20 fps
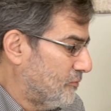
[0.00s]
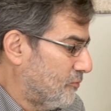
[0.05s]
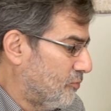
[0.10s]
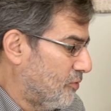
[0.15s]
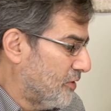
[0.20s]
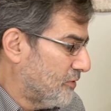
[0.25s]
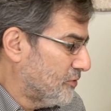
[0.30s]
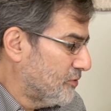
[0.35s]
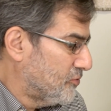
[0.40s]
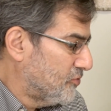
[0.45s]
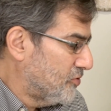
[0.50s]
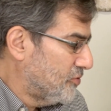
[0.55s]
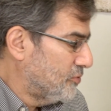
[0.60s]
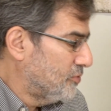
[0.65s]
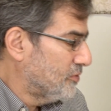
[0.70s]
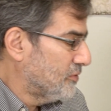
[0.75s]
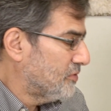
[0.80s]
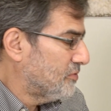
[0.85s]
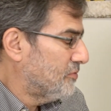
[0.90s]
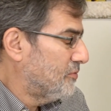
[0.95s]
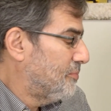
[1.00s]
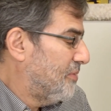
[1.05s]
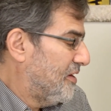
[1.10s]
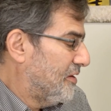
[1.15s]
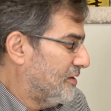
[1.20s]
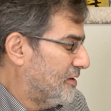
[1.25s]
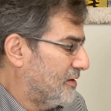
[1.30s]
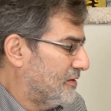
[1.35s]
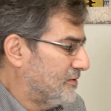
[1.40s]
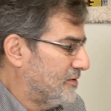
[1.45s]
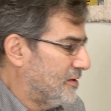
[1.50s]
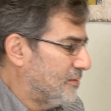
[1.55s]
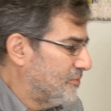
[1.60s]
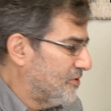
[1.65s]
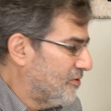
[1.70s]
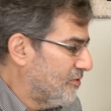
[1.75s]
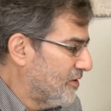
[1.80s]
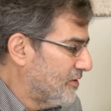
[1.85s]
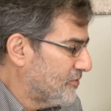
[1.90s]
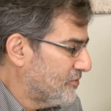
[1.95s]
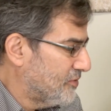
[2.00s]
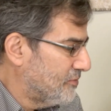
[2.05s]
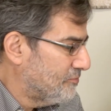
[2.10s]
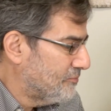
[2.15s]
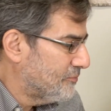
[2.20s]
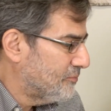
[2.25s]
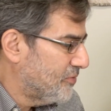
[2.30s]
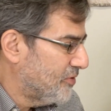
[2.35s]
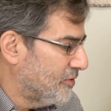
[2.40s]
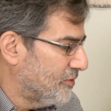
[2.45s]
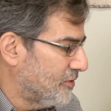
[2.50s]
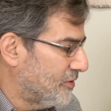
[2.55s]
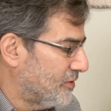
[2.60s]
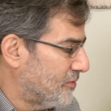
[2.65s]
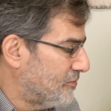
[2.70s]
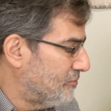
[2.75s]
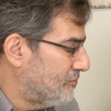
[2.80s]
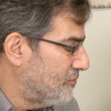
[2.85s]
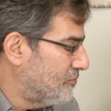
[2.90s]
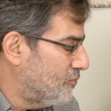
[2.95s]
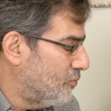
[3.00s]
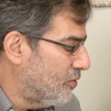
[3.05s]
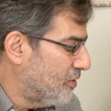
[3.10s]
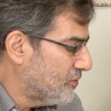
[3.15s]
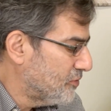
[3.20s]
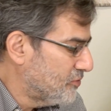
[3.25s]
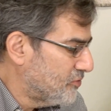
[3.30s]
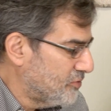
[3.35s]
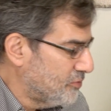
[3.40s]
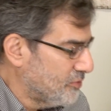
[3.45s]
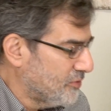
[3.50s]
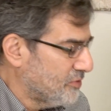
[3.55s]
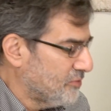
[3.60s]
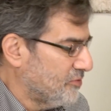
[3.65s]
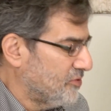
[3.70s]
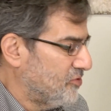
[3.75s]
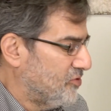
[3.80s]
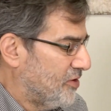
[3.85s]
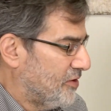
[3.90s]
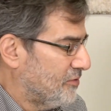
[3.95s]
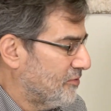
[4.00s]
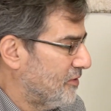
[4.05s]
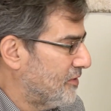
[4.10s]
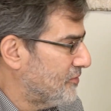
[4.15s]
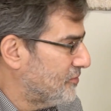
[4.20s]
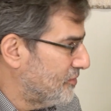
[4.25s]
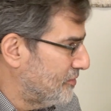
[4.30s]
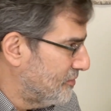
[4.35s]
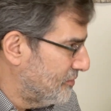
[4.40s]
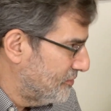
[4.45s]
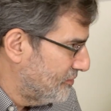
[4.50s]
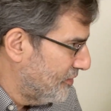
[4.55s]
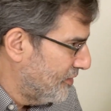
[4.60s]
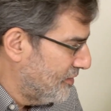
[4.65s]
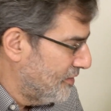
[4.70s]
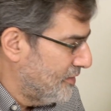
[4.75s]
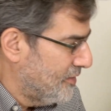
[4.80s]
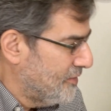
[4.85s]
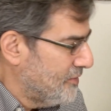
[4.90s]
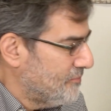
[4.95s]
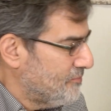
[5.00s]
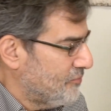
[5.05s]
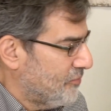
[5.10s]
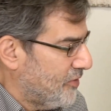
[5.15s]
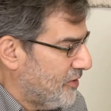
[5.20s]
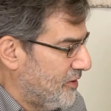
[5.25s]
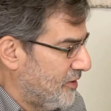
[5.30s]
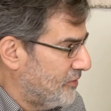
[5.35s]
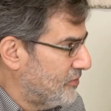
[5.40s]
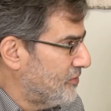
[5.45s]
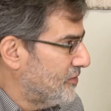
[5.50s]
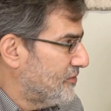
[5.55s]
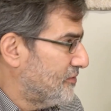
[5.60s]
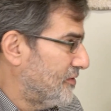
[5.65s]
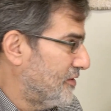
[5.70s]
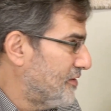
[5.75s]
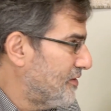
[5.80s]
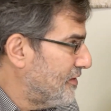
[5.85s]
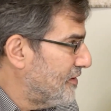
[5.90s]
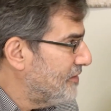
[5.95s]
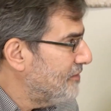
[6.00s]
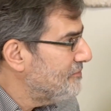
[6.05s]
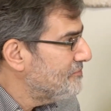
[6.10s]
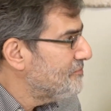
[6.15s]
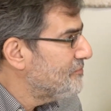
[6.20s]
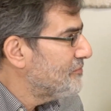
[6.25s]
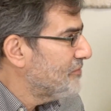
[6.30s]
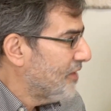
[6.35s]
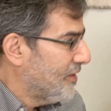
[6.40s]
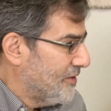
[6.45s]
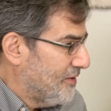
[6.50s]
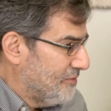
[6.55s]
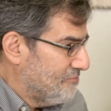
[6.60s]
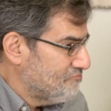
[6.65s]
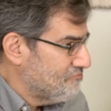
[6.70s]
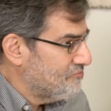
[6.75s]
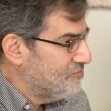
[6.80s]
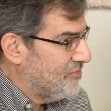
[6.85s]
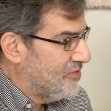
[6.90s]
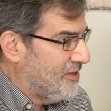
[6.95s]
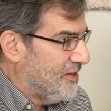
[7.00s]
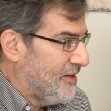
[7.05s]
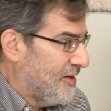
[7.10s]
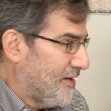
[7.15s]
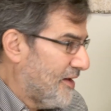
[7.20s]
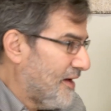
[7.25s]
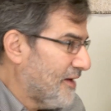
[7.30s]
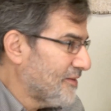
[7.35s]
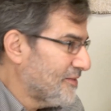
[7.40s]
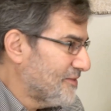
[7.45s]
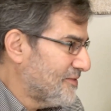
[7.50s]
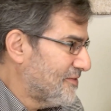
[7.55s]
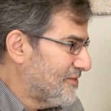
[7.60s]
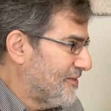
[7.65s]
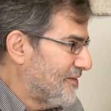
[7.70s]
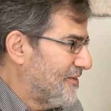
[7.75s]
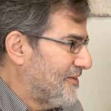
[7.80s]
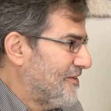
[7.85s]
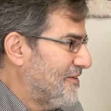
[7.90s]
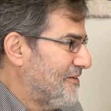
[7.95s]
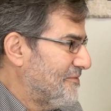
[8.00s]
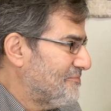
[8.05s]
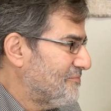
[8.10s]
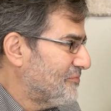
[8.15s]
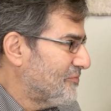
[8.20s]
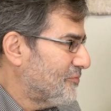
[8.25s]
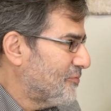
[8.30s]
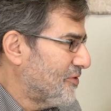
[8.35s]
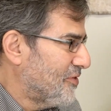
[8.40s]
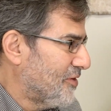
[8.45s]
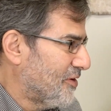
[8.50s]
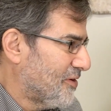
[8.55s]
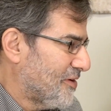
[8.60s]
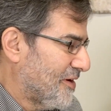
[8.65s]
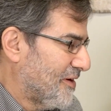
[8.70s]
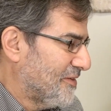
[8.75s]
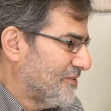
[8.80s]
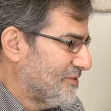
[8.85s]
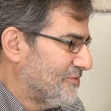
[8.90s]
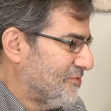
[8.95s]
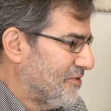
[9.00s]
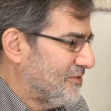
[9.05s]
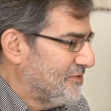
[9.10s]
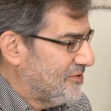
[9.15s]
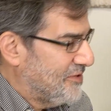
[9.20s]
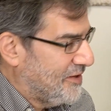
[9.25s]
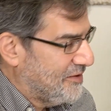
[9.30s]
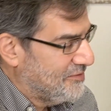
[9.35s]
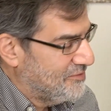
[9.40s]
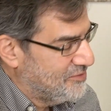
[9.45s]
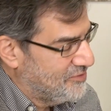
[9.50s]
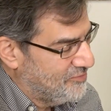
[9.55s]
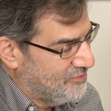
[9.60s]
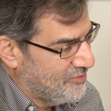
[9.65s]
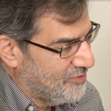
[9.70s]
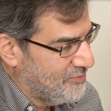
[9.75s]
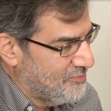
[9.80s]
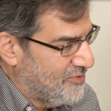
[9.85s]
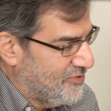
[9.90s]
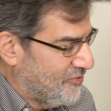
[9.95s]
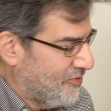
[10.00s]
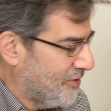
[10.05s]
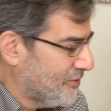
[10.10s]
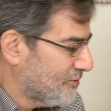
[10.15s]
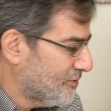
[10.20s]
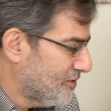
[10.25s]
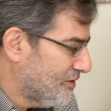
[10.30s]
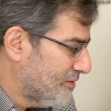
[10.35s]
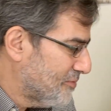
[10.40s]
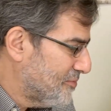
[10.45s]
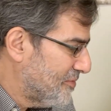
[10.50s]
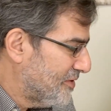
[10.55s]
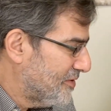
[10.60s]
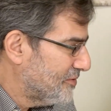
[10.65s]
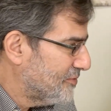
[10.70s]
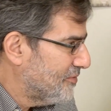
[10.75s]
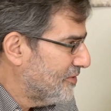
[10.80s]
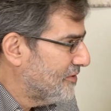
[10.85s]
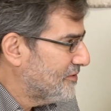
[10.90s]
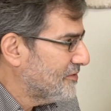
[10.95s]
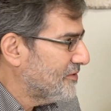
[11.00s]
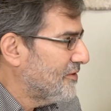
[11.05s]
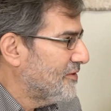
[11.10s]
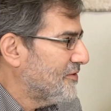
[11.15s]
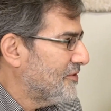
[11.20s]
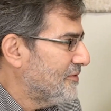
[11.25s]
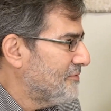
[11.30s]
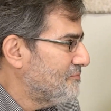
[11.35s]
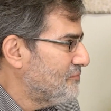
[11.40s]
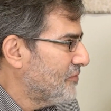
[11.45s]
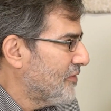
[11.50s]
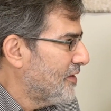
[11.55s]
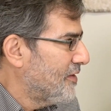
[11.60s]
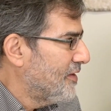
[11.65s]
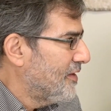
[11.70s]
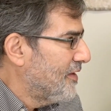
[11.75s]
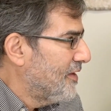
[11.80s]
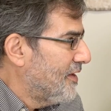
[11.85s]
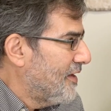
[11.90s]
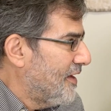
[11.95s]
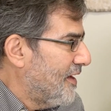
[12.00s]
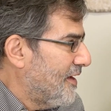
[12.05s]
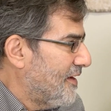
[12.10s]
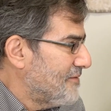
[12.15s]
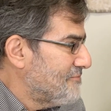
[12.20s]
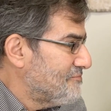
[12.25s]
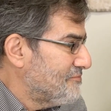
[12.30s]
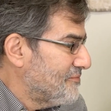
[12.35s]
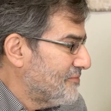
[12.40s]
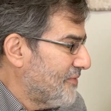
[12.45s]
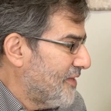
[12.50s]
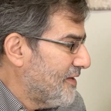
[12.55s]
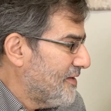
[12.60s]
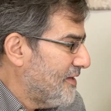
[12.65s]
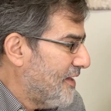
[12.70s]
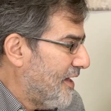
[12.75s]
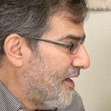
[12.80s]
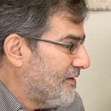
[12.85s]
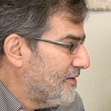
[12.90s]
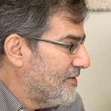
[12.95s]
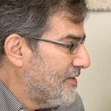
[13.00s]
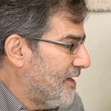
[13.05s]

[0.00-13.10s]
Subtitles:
one or two, or depending on the immigration period, 1 or 2 or 3 generations in the city, get out of the city with all kinds of incentives from the federal government as well as local. And